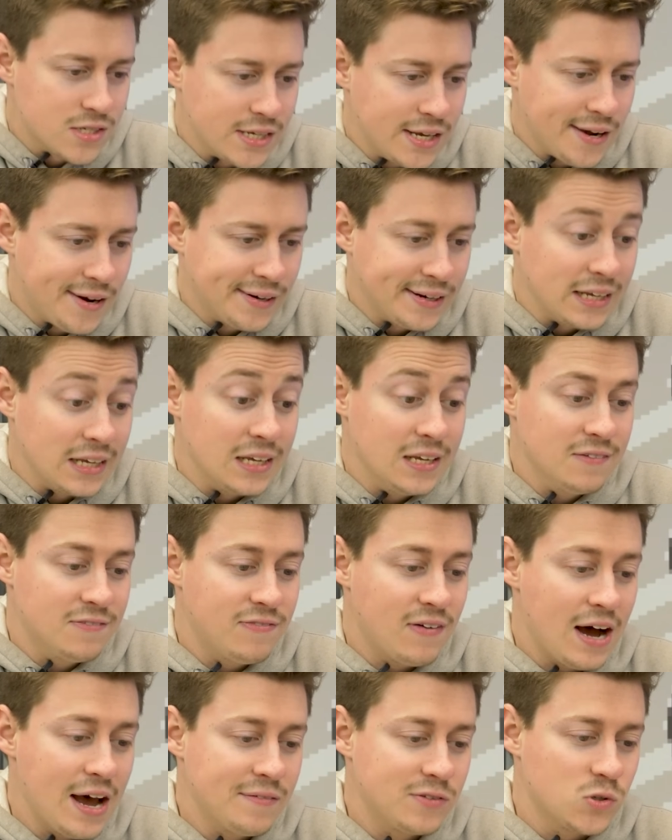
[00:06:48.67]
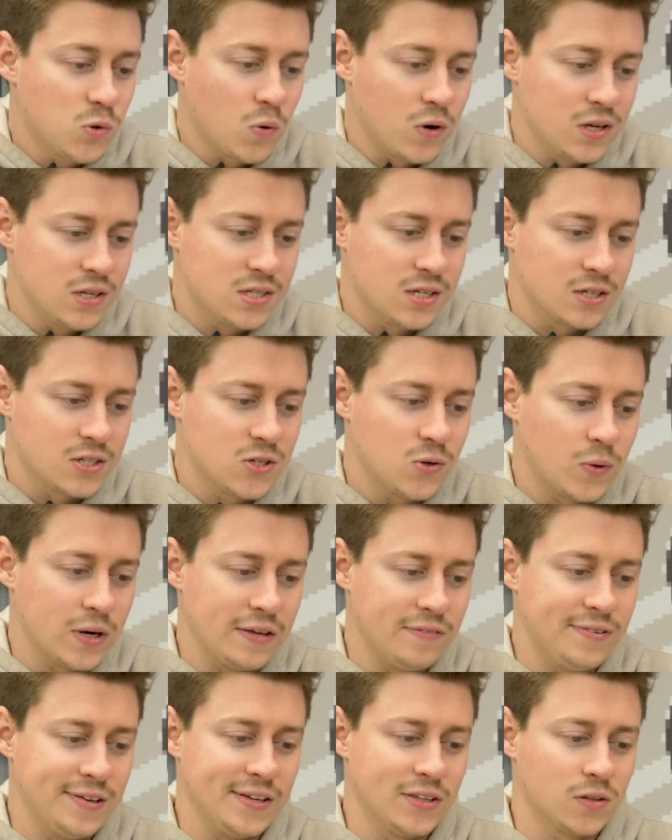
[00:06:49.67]
Xeon E five twenty-six
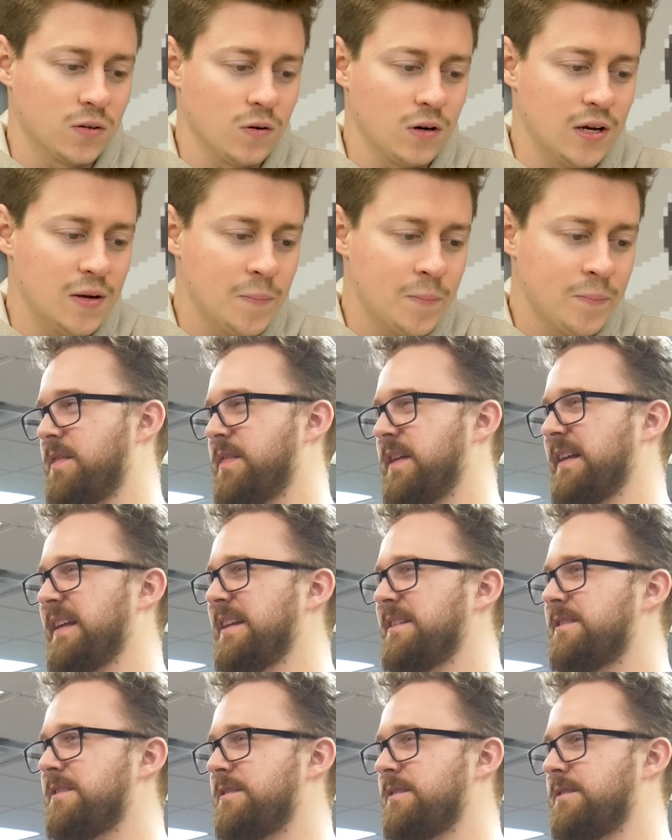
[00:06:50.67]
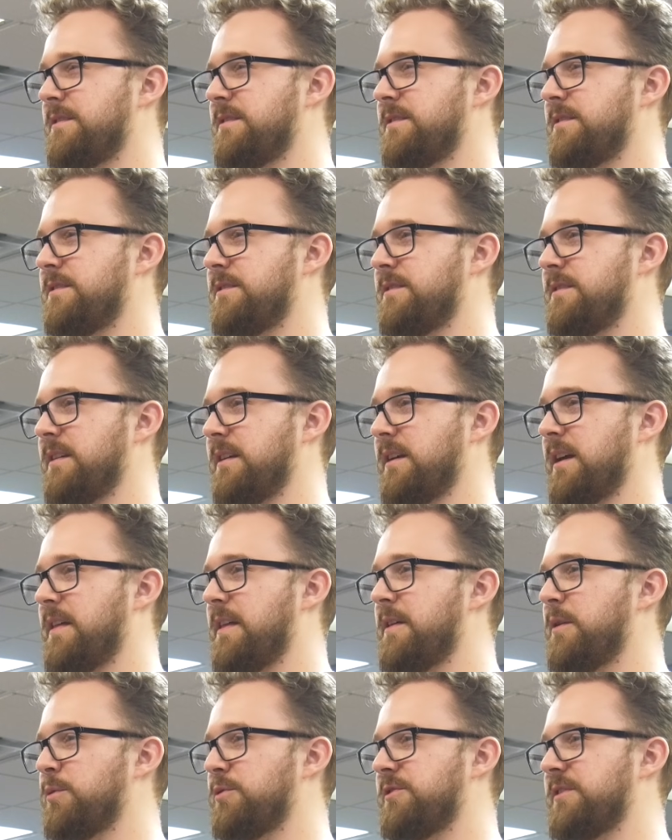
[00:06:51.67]
twenty V three. think that's so. Six, I
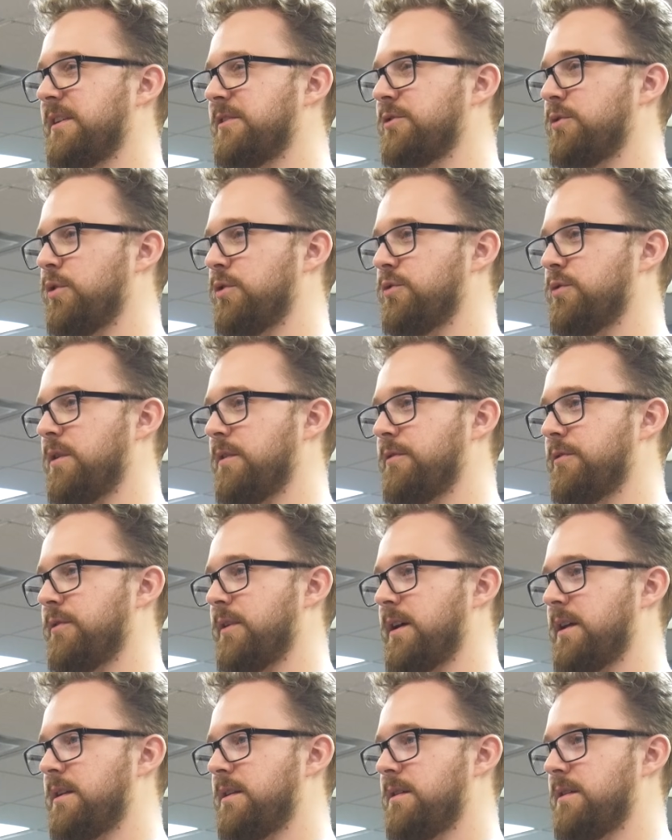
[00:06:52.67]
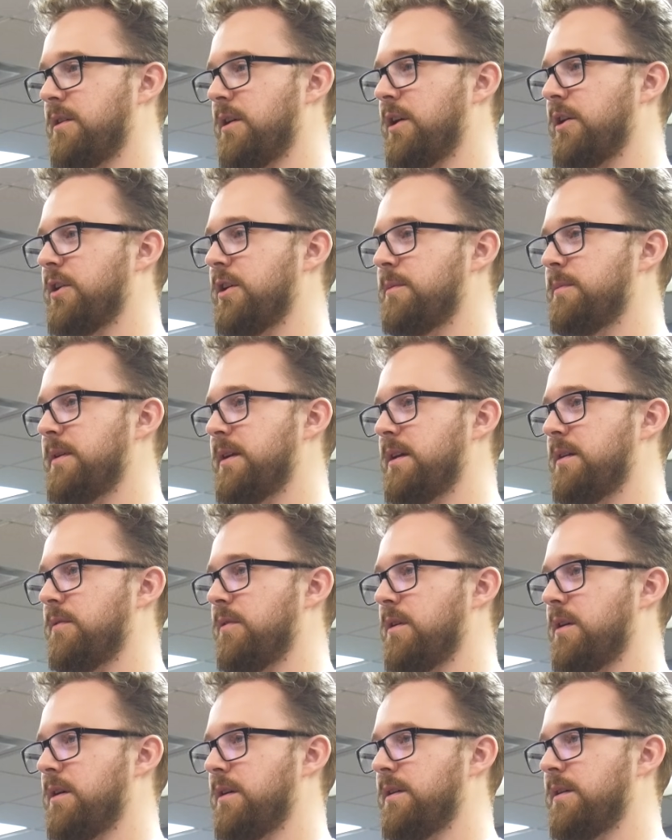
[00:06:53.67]
thought it was six core, twelve thread, or it could be wrong.
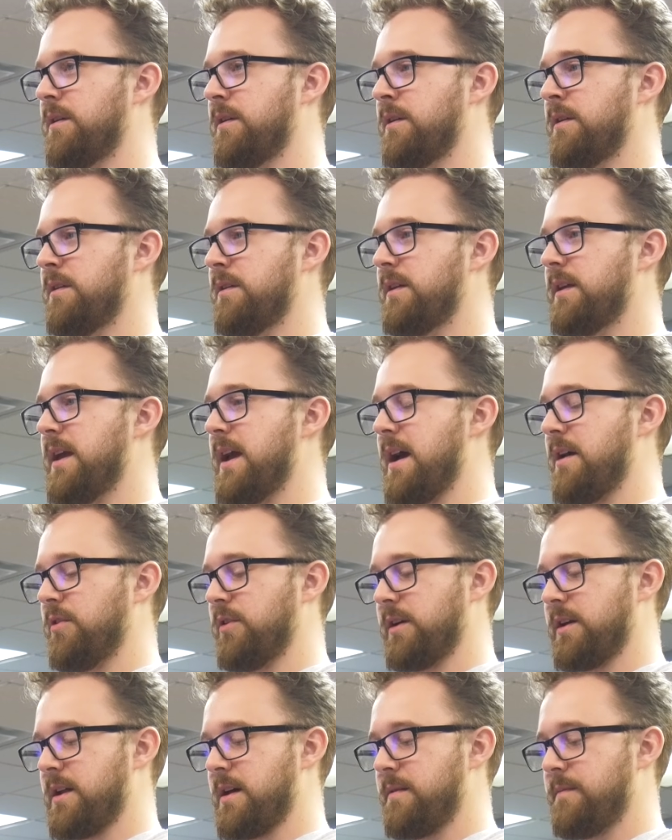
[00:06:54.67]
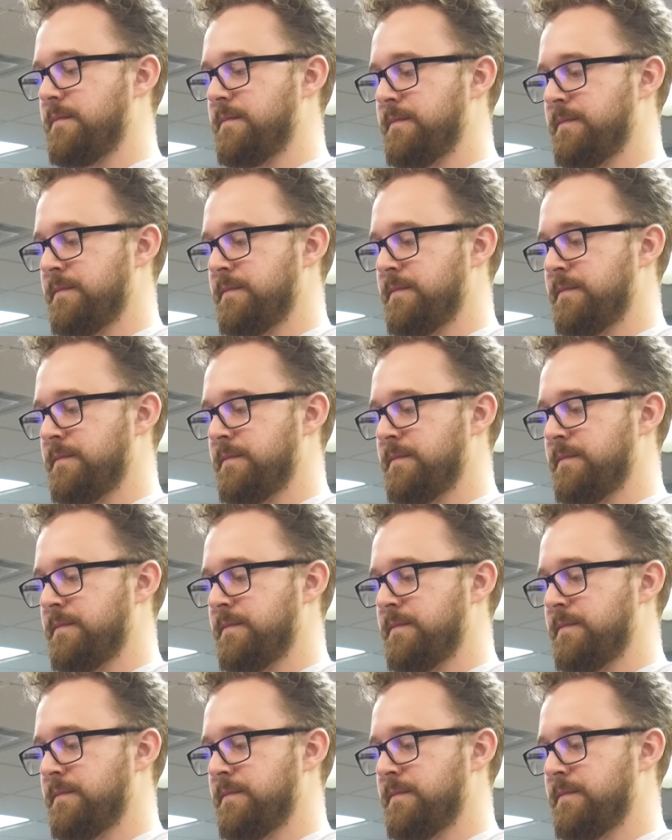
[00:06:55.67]
Should I look it up real quick? Yeah, look it up. Quick.